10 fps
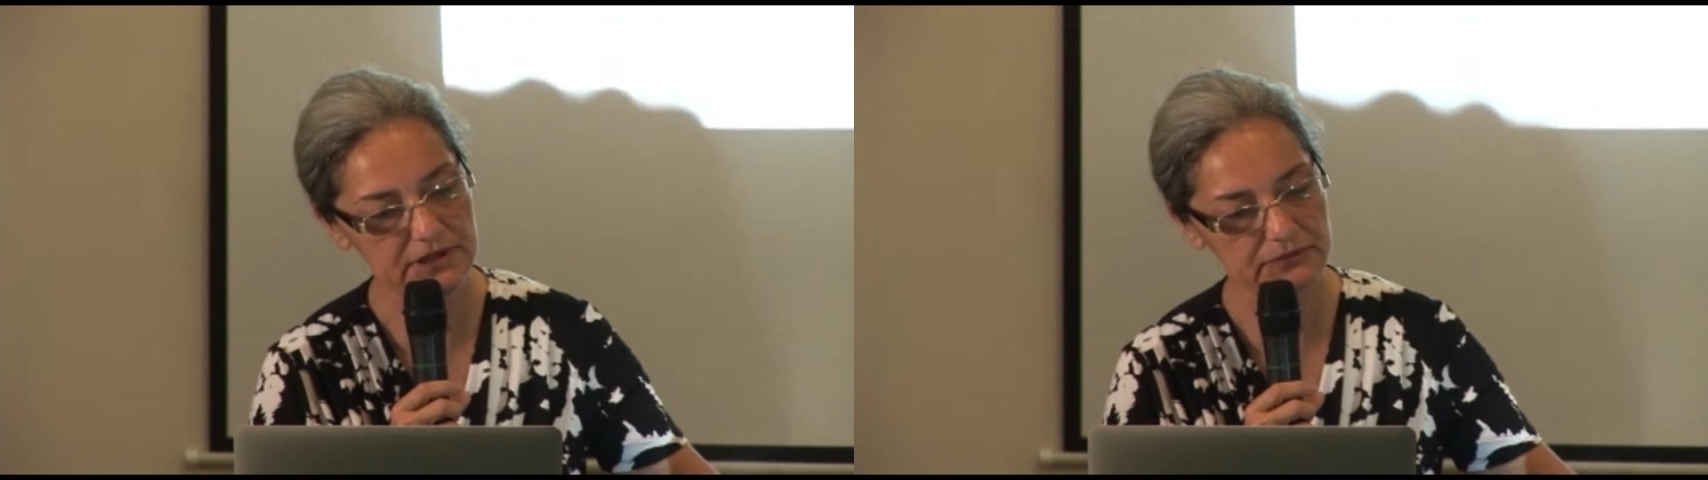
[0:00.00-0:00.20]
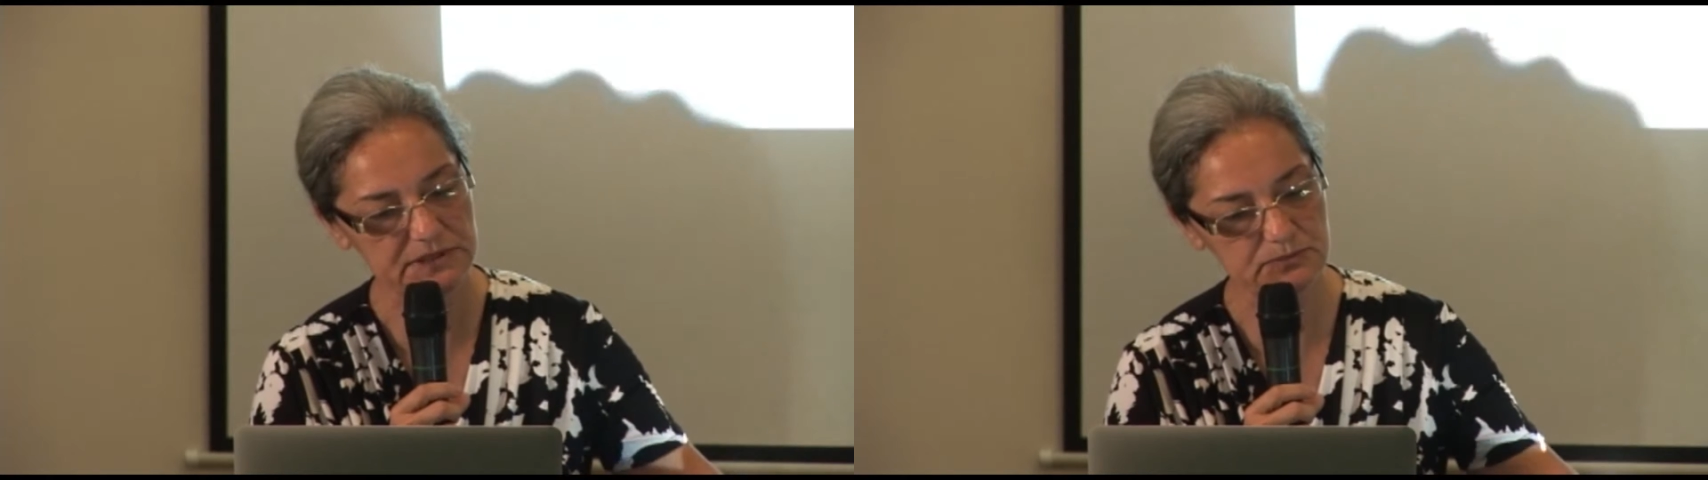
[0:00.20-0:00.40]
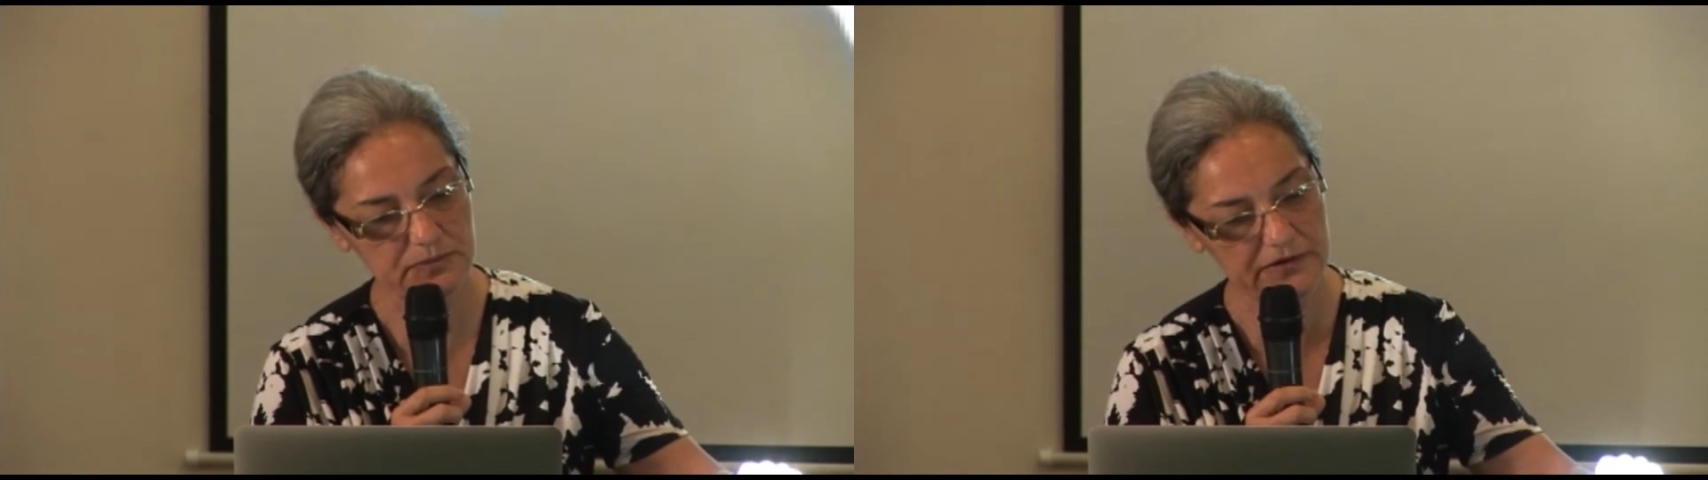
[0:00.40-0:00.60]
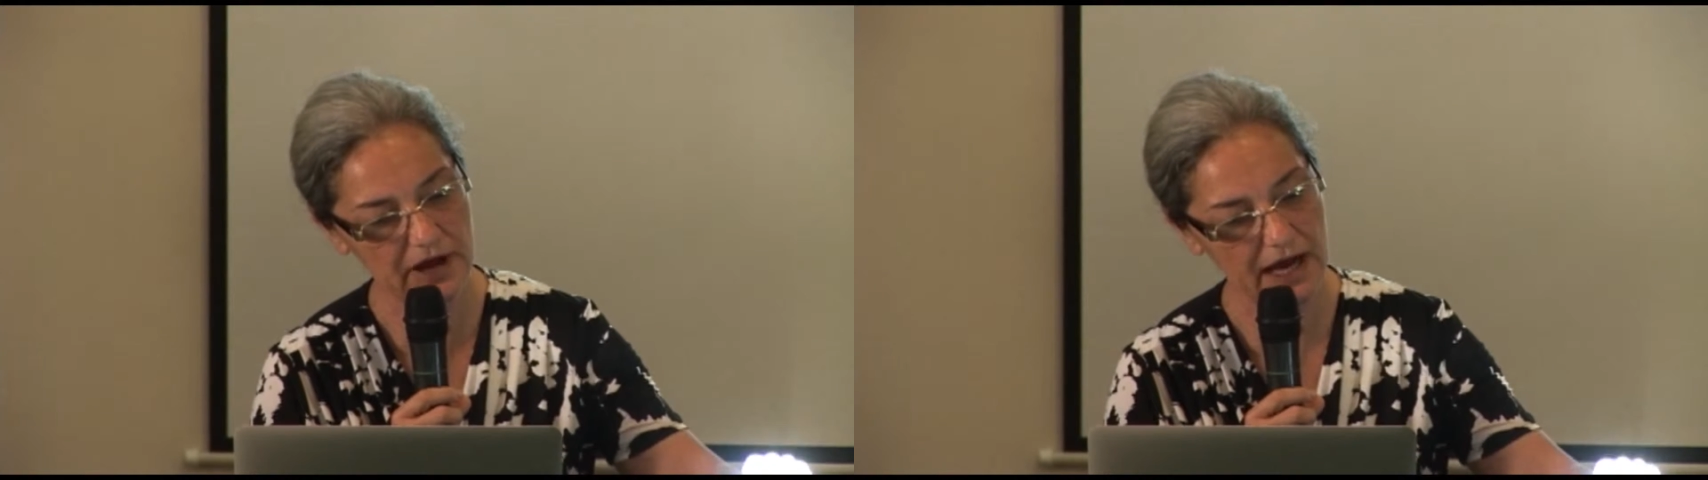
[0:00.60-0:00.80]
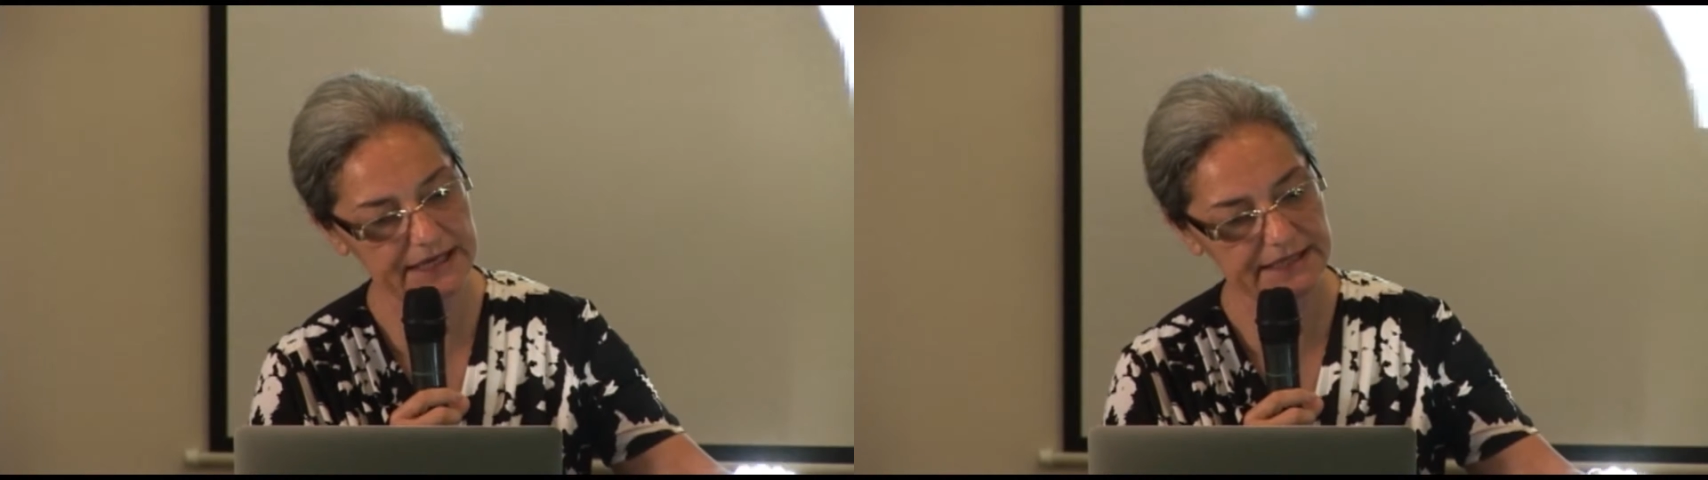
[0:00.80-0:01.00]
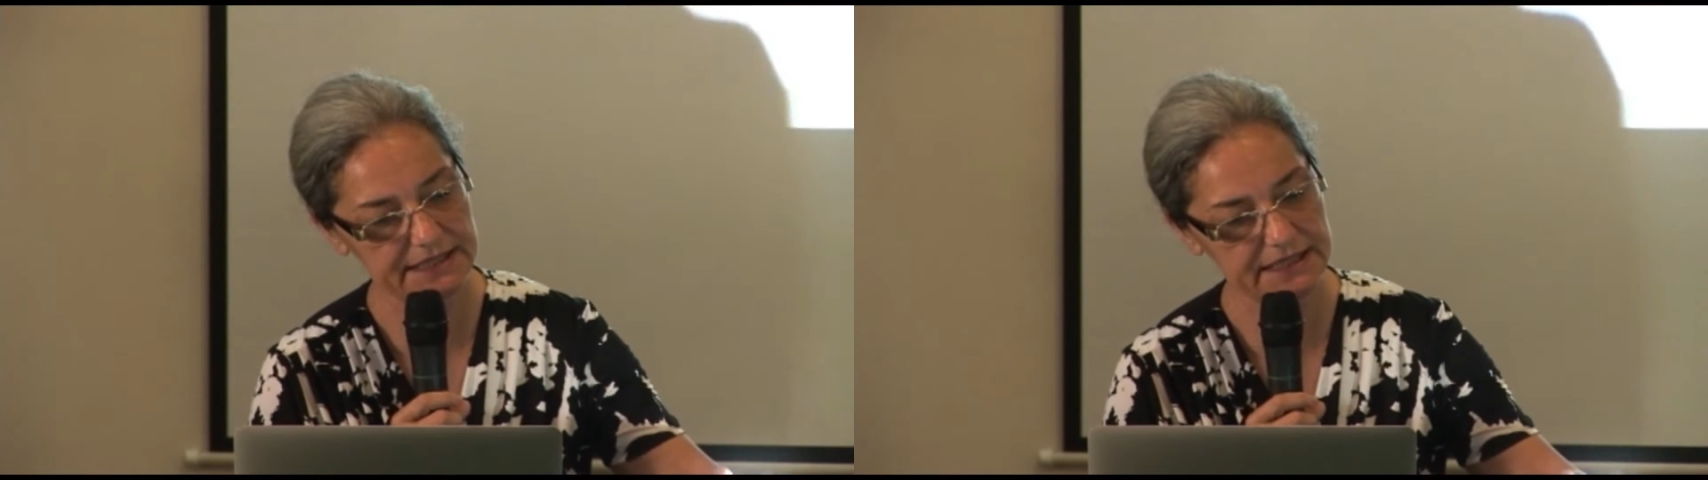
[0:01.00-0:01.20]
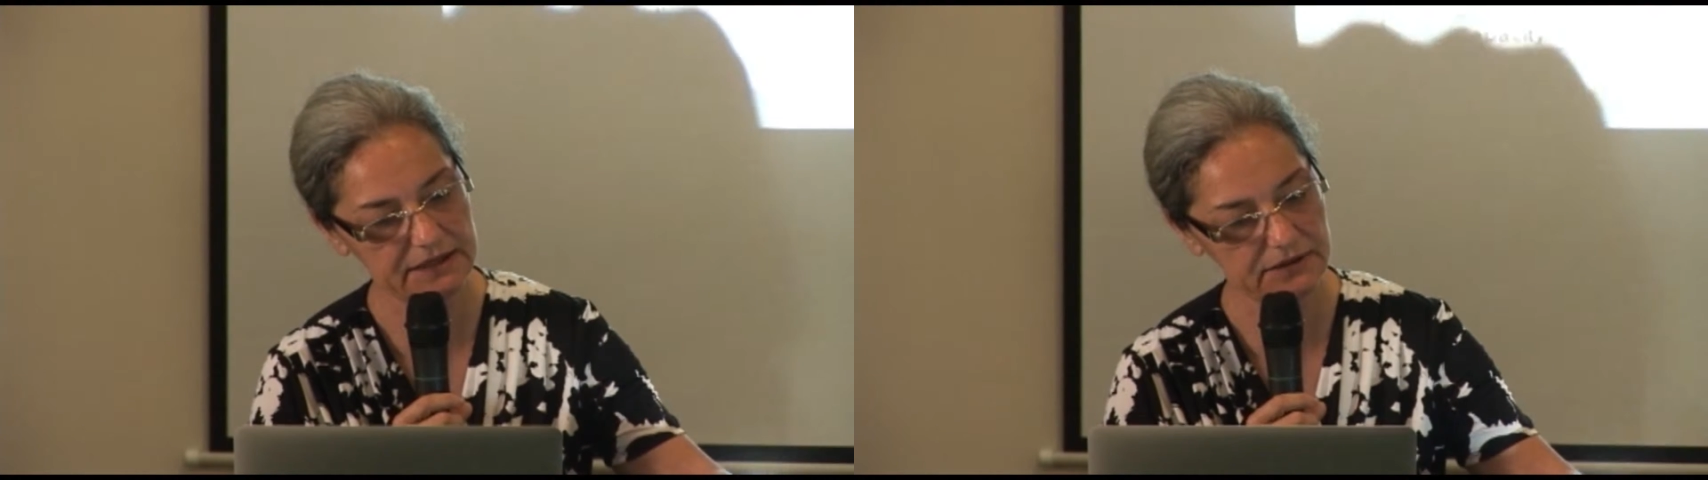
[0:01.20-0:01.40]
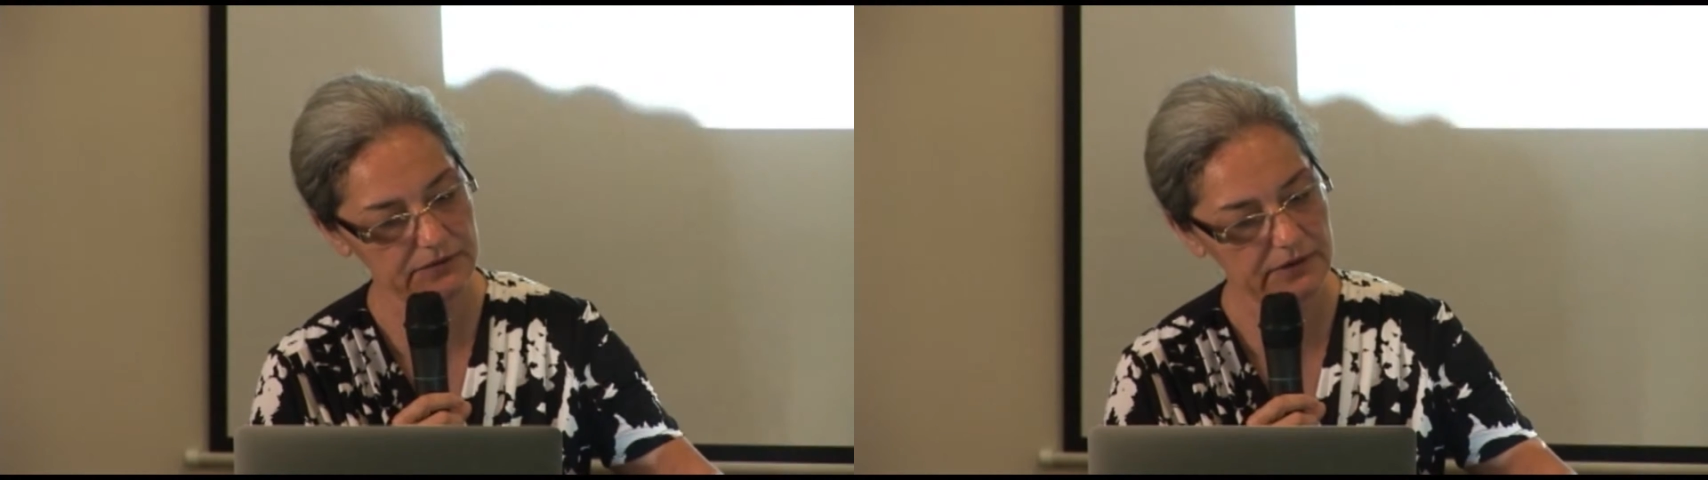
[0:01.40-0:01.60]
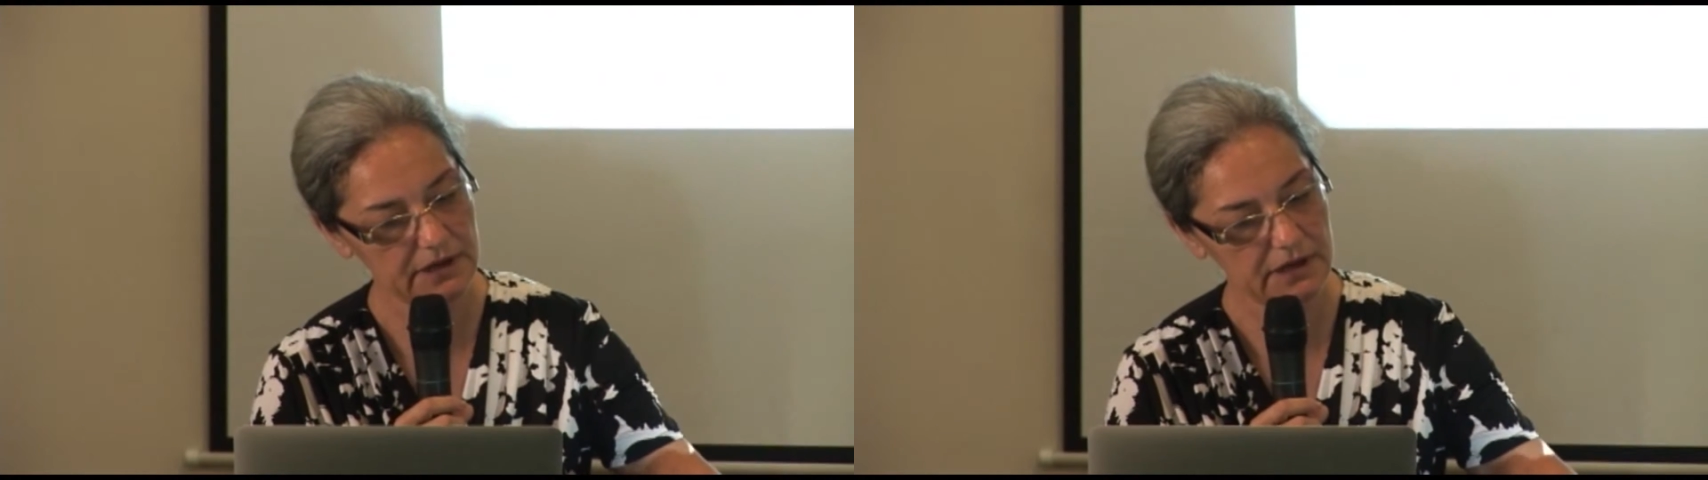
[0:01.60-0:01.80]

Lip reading: that was provided to you,